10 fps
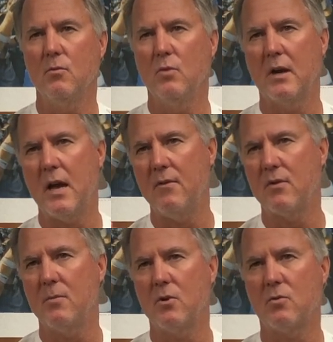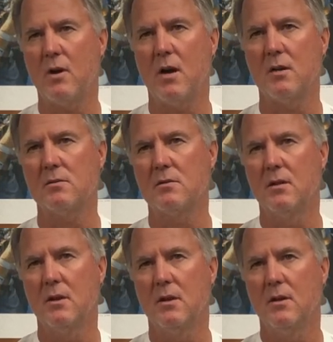what I've come across,
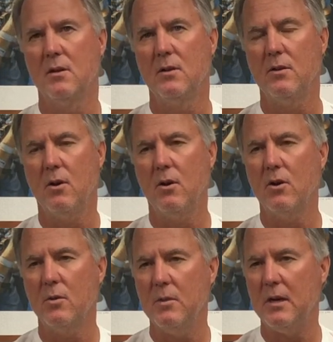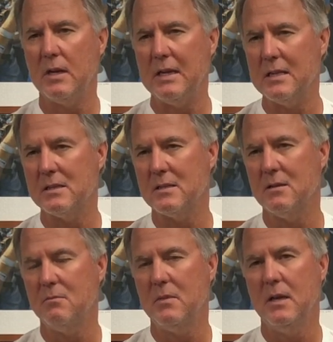the argument against
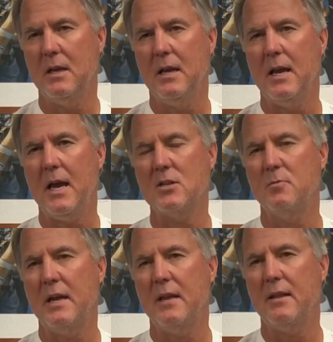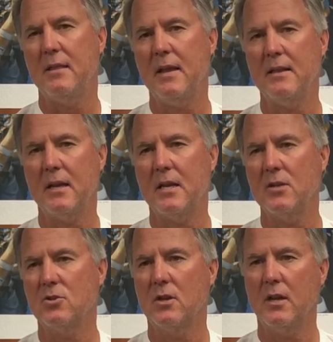them has been they think that
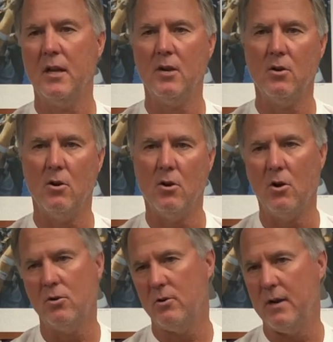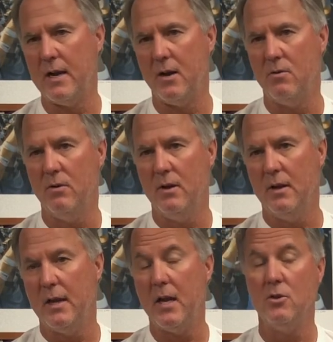kids are going to hit harder now
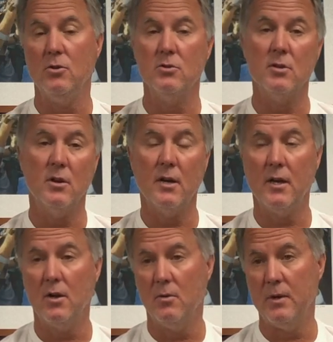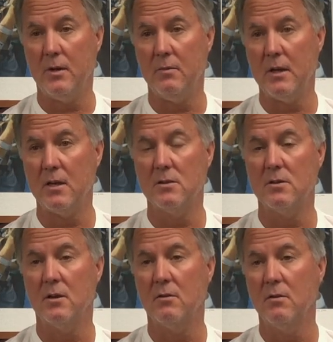and use their helmet because
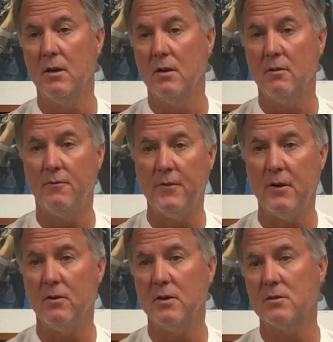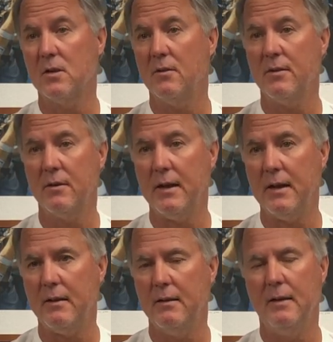they're fearless of their
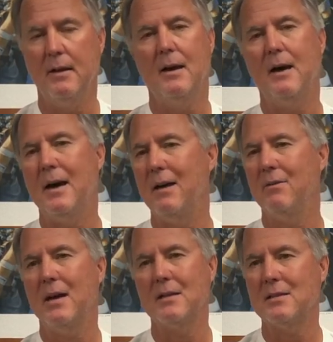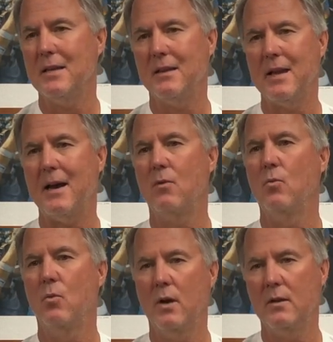head. I have not seen that
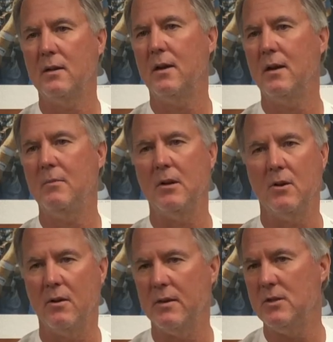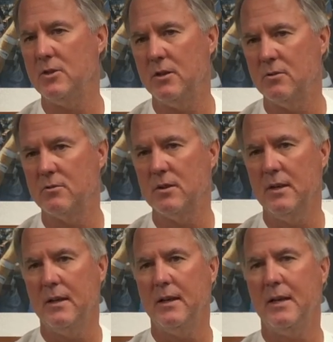one time in all these years,
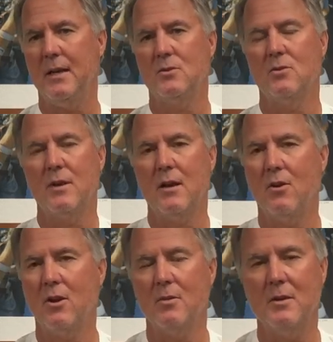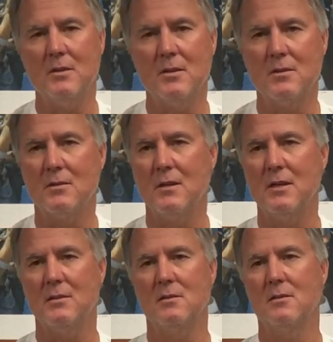and so that argument just
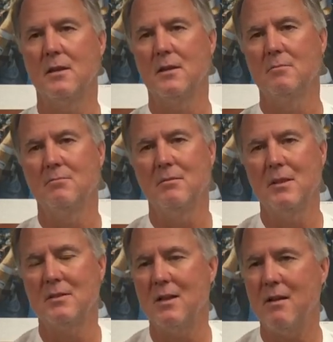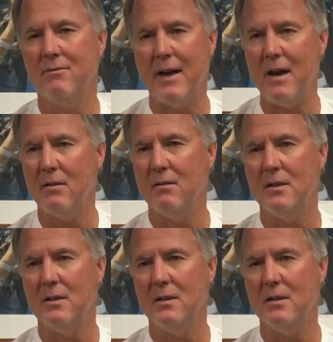is not valid.